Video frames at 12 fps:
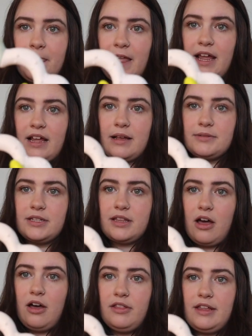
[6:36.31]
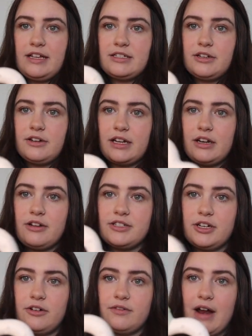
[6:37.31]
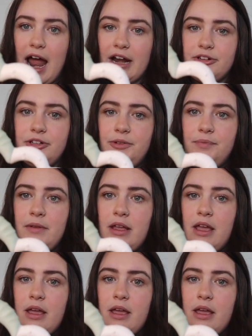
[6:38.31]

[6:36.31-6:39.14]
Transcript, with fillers: and it comes with all these, so it can also rattle.